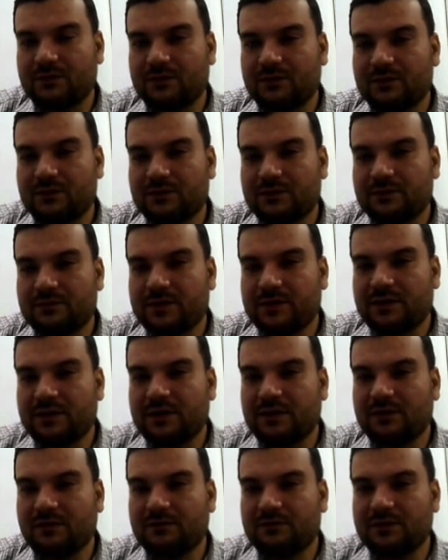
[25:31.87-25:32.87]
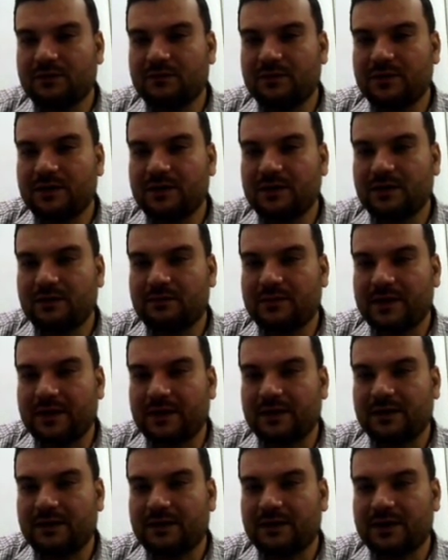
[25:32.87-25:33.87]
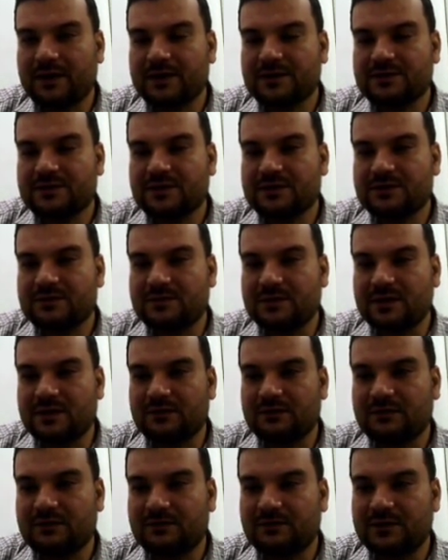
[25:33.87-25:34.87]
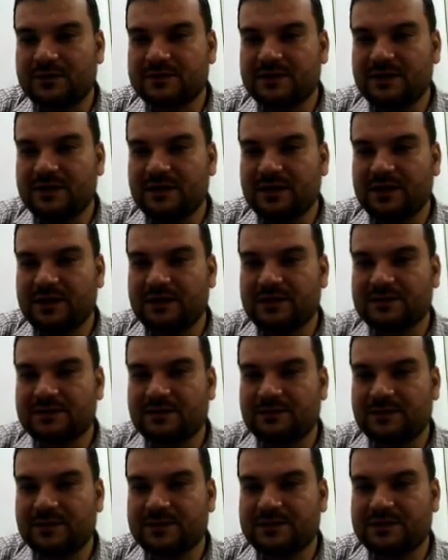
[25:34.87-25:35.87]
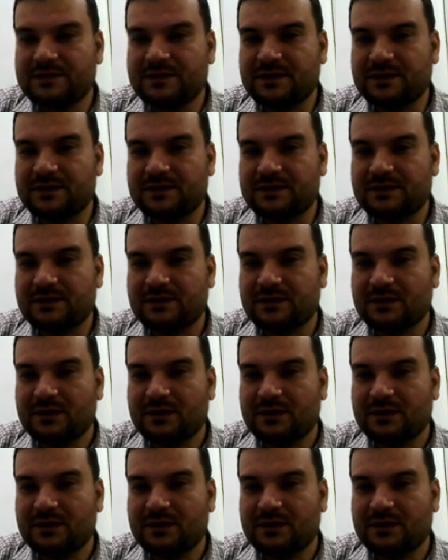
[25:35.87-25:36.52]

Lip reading: The meeting of the Meenkar Bank has just begun. Fazila is the president.